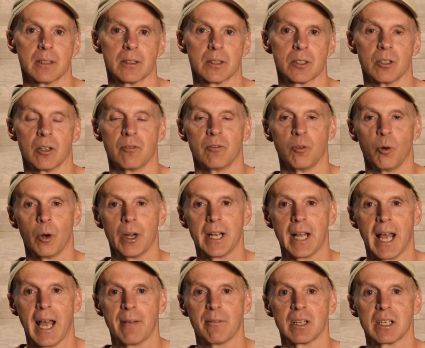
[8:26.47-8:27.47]
to avoid
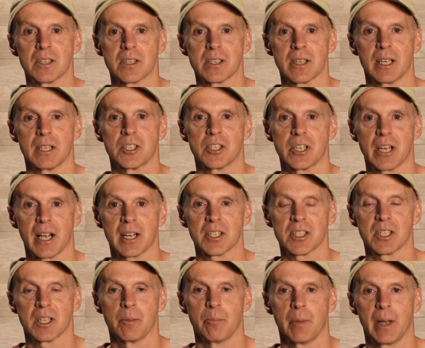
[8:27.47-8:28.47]
having to send
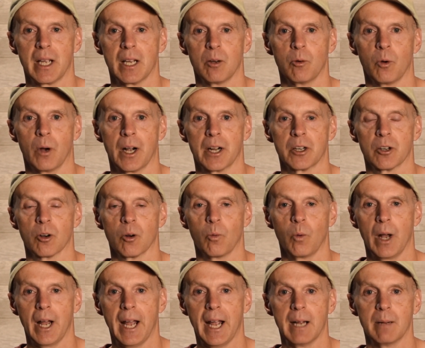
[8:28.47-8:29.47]
checks in the mail while you're
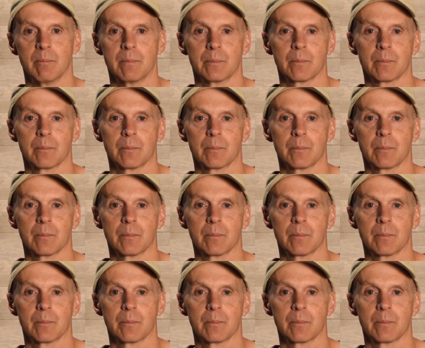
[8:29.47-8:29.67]
away.